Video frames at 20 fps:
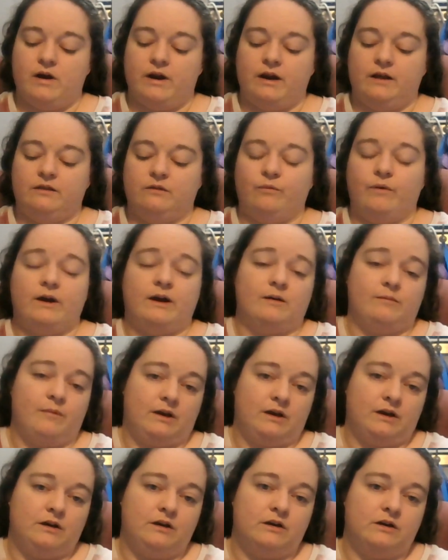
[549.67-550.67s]
and the
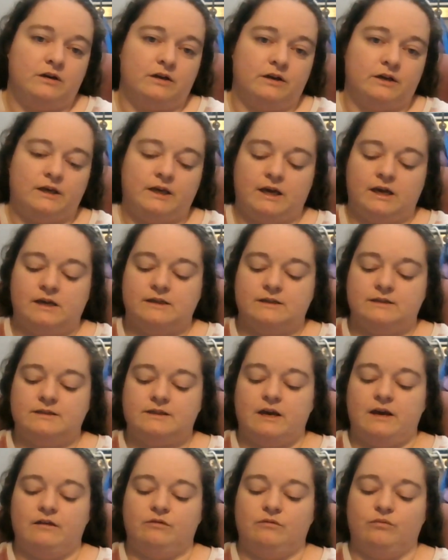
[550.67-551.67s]
recommended hook is a